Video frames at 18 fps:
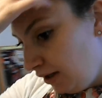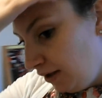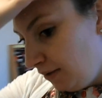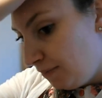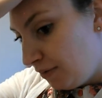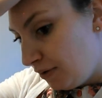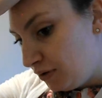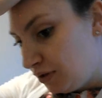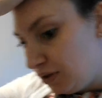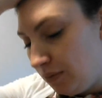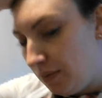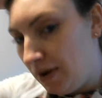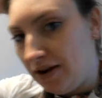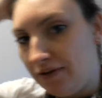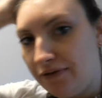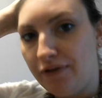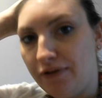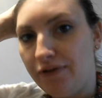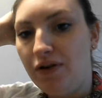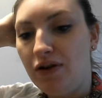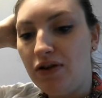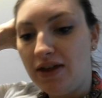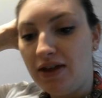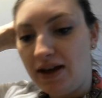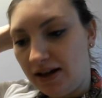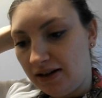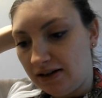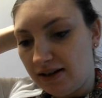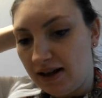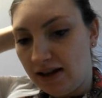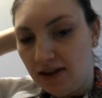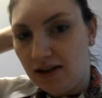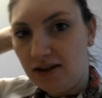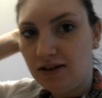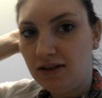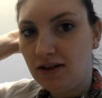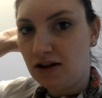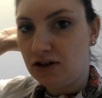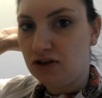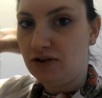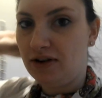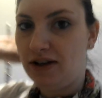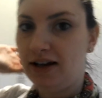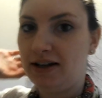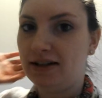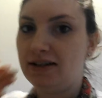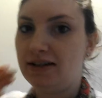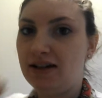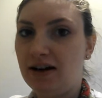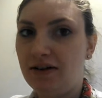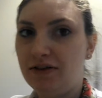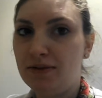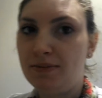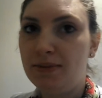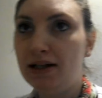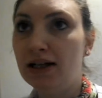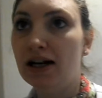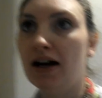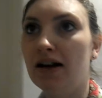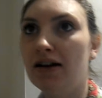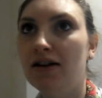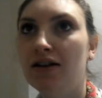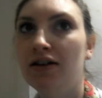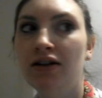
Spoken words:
But just waiting for a few things like guttering and stuff to be done.